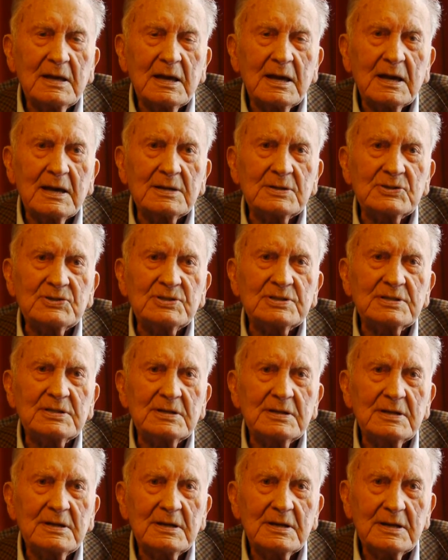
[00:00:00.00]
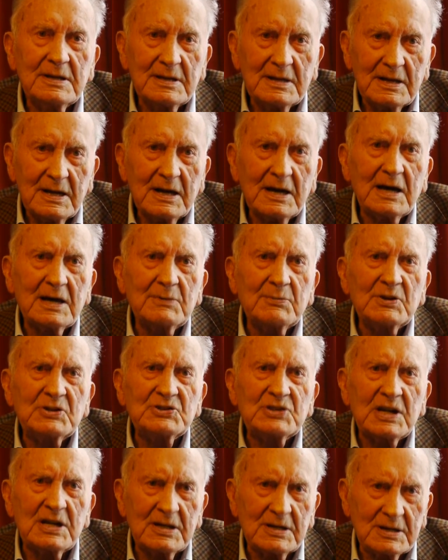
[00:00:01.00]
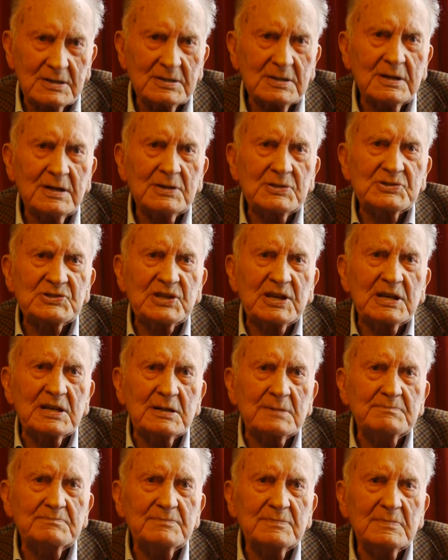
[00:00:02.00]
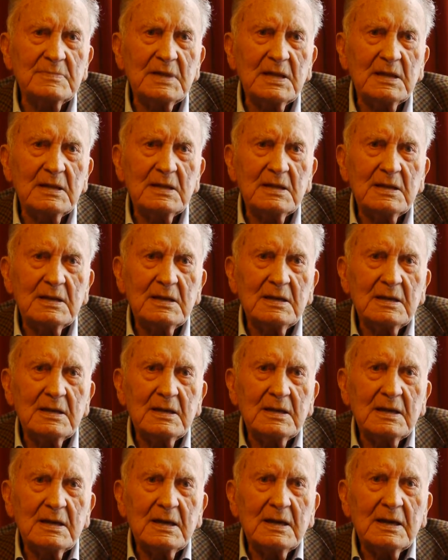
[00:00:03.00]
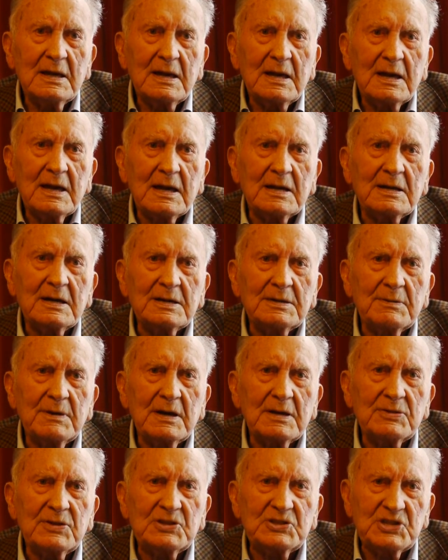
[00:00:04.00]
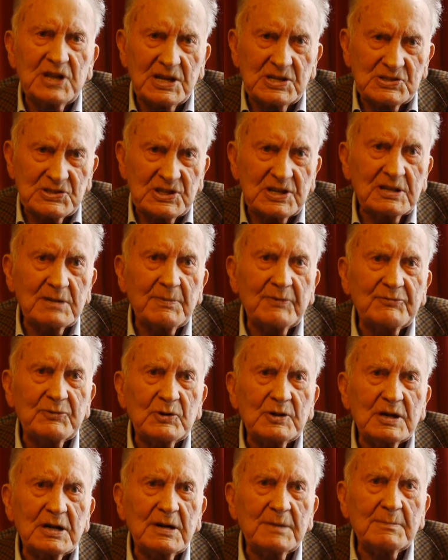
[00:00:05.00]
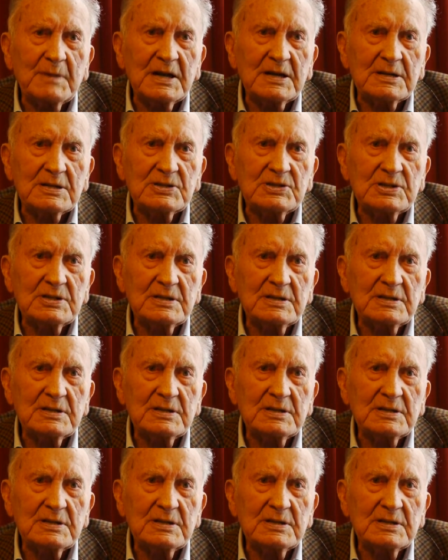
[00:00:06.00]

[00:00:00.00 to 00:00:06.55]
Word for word: And I went along and seen him and I had the digs there before I got married.